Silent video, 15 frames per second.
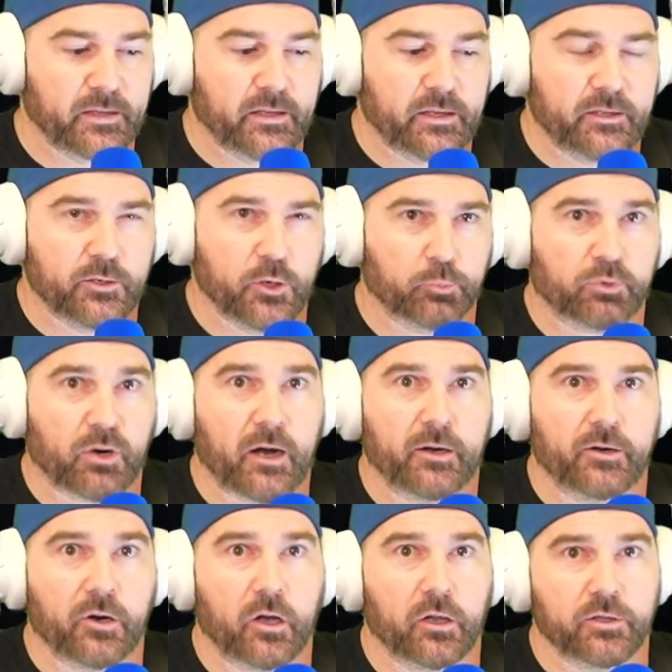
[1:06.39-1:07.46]
No prior
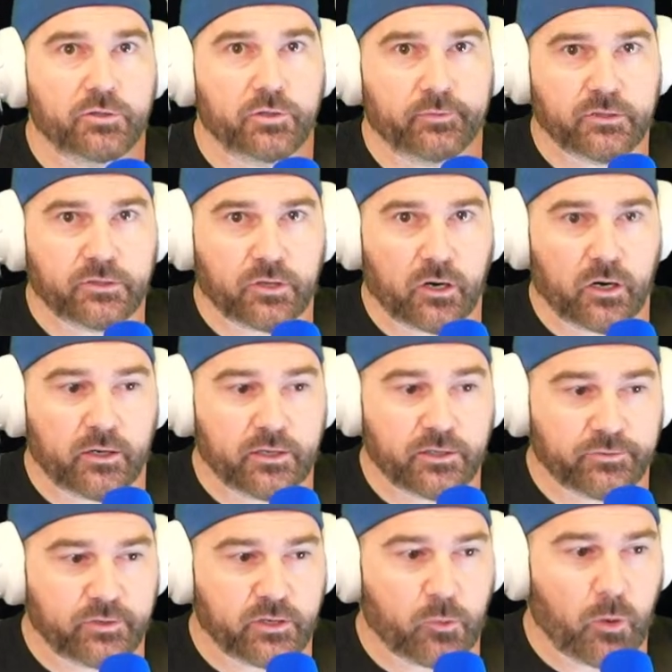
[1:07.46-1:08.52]
knowledge of guitar is
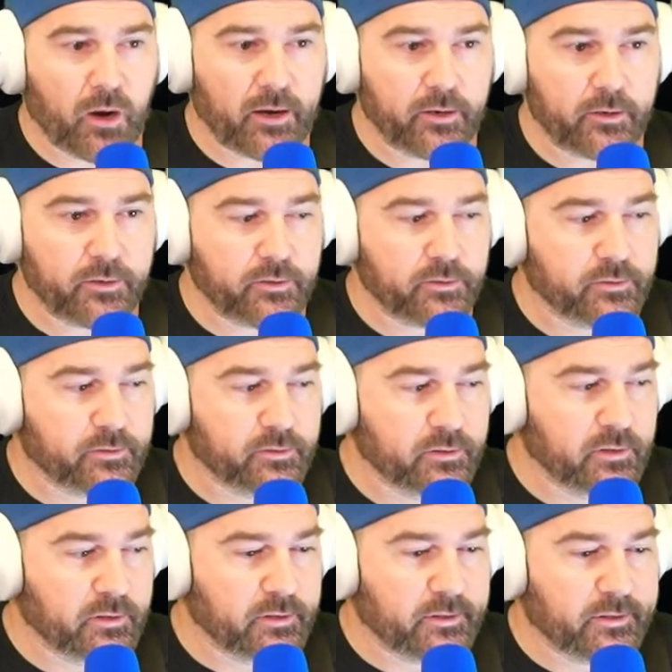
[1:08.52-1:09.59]
required,
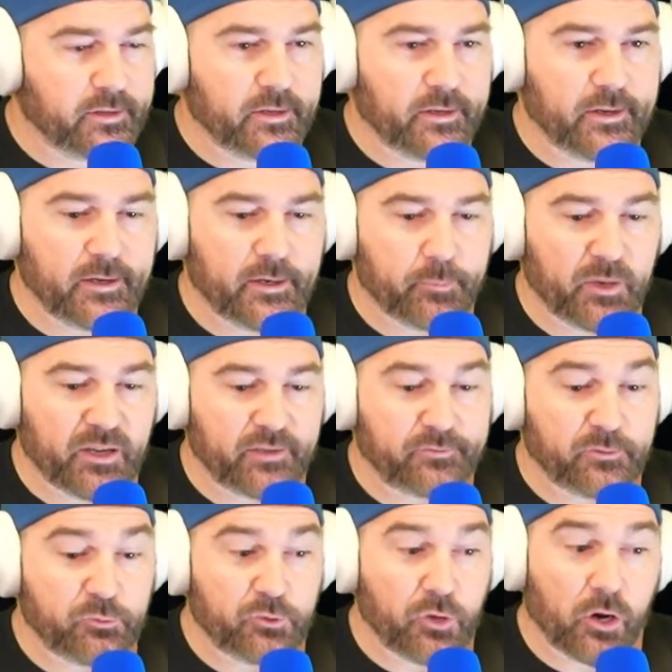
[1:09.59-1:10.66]
but if you
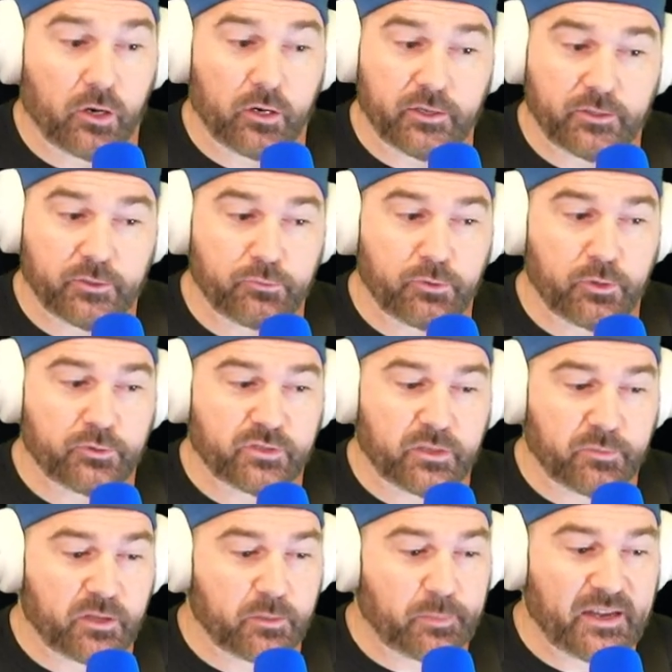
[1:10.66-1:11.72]
already do know some of
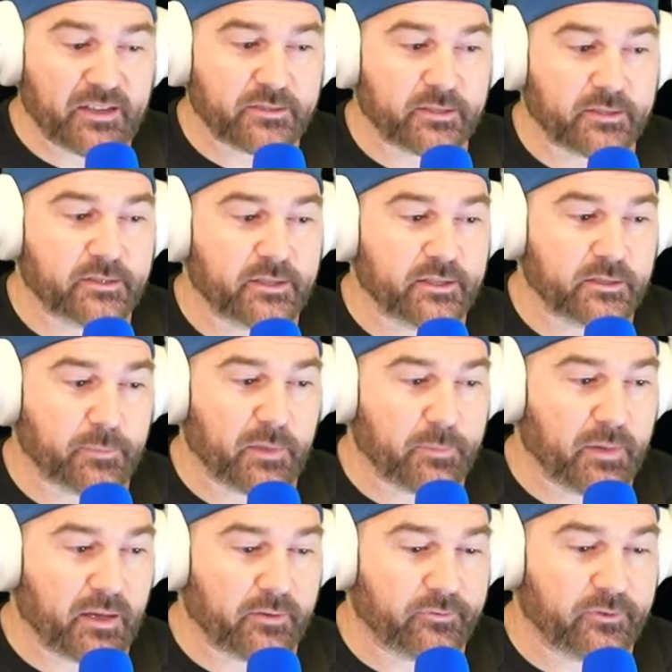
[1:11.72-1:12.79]
the basics, this may
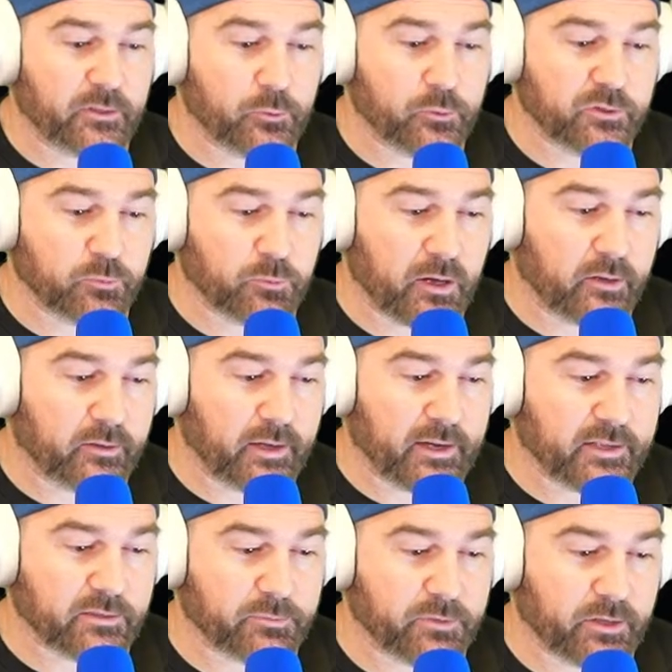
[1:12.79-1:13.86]
benefit you as well, as
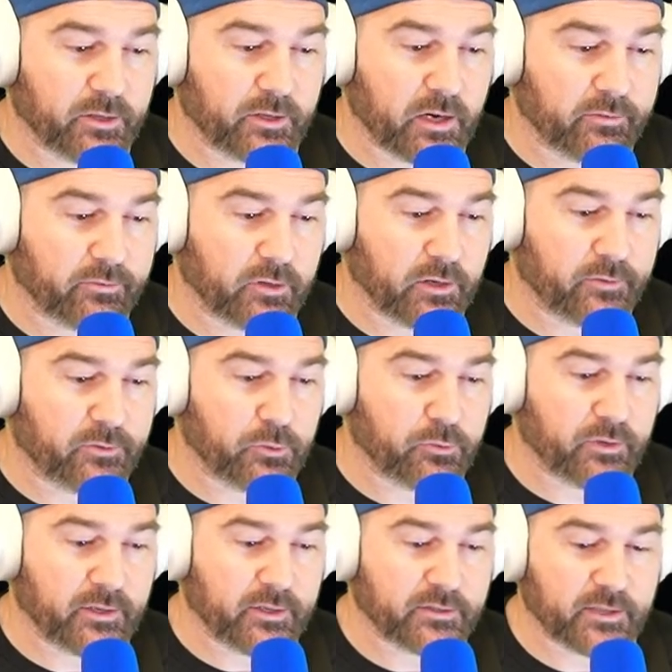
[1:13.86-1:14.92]
I'm going to cover a few
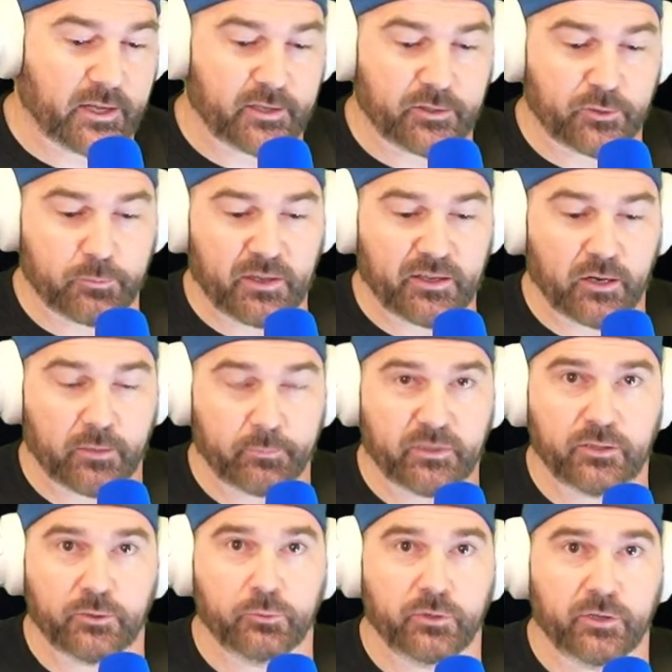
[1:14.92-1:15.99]
things that you may not be
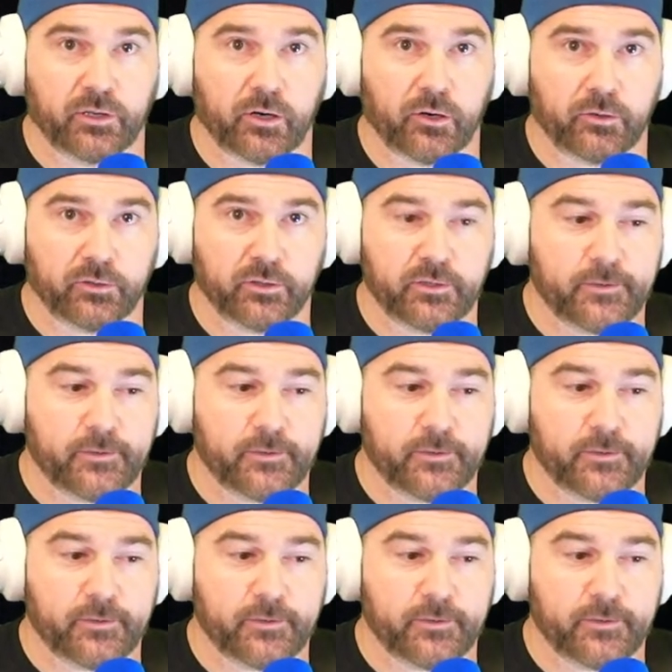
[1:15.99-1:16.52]
doing currently.